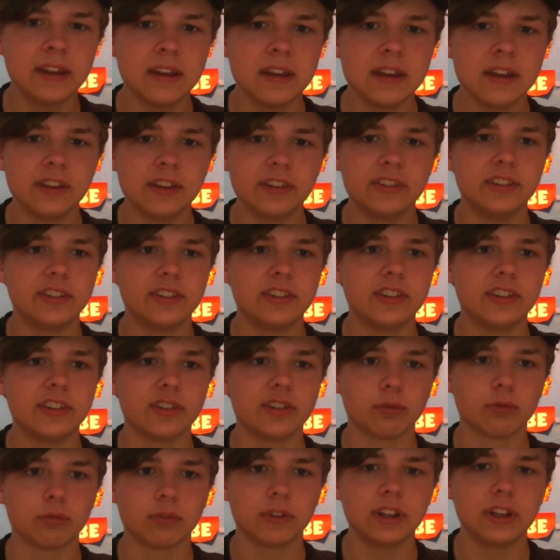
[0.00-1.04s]
since it's
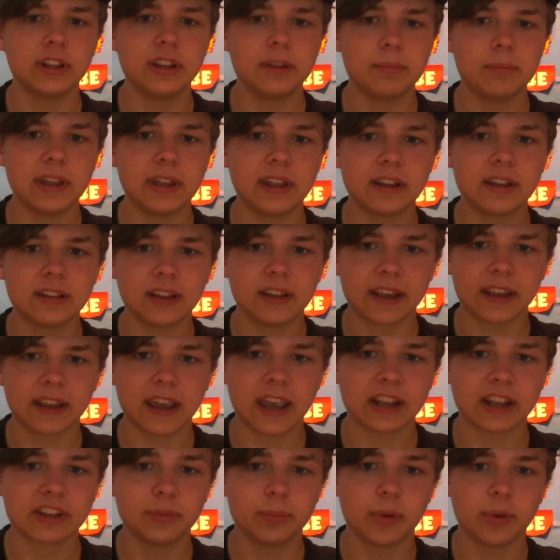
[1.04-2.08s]
a really big like
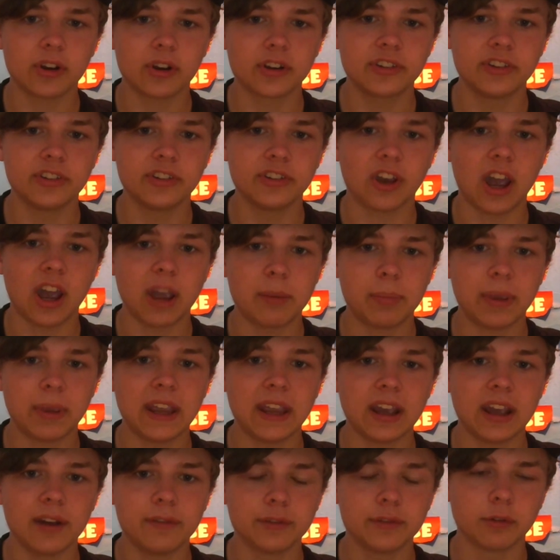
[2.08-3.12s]
Xbox IP
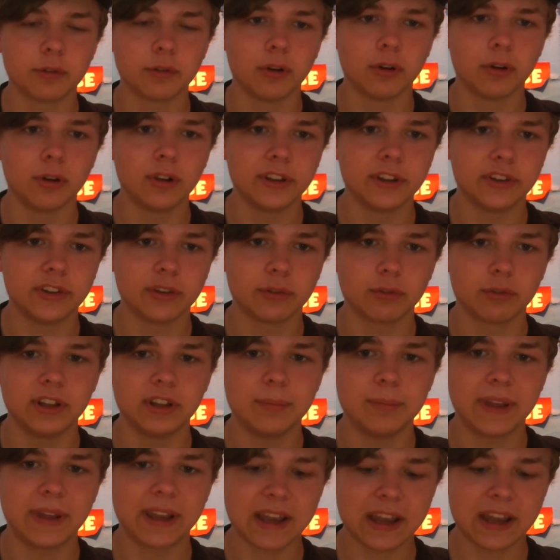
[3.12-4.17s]
after all. It's a really
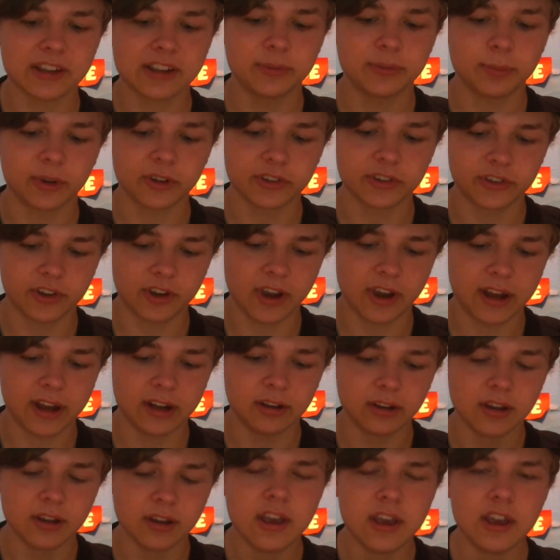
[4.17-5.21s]
big Xbox
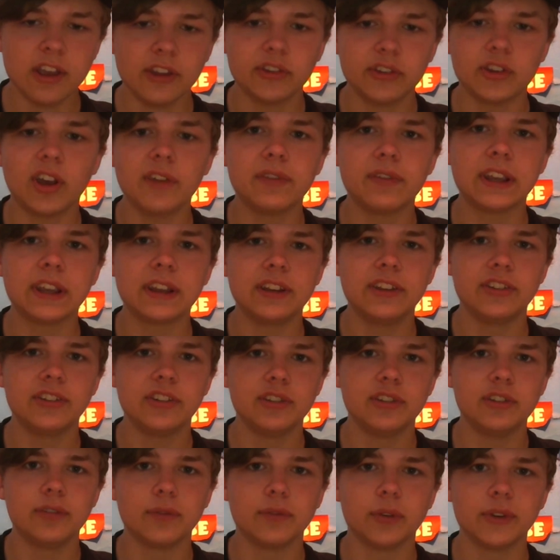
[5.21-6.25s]
title, so I think it is a
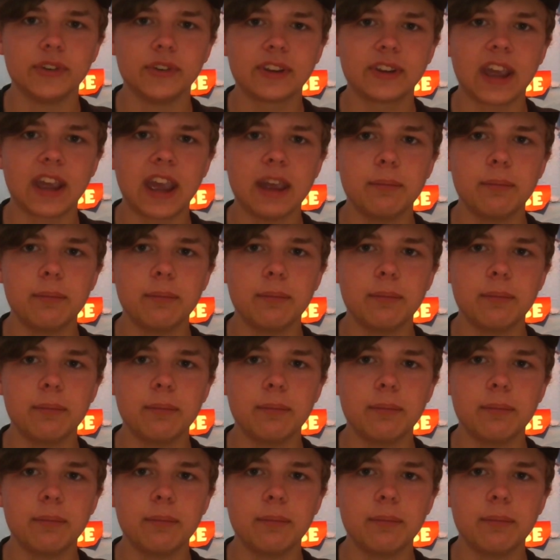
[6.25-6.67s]
new Forza game.